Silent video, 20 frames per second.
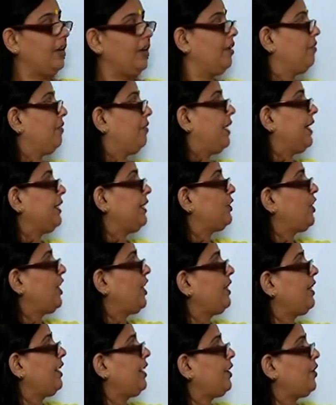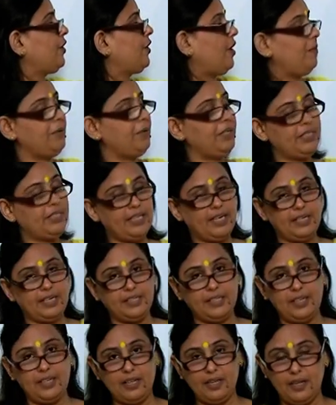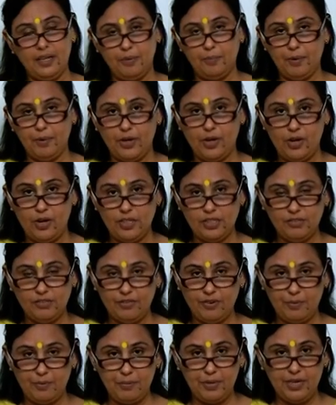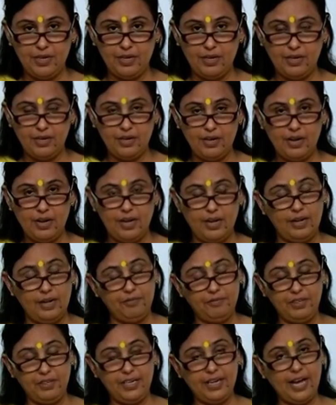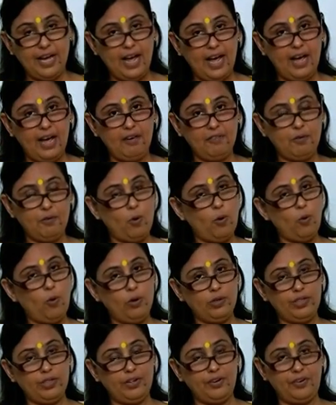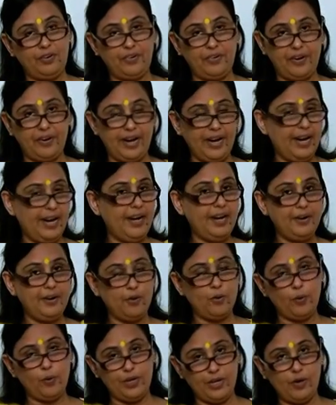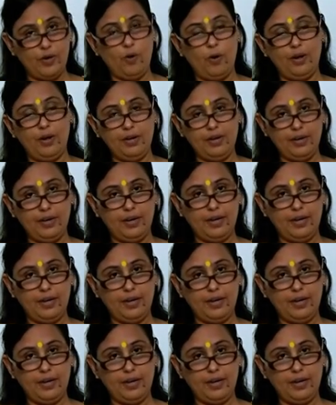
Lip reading: When I say the economic sector, because from here we have all the trade going on,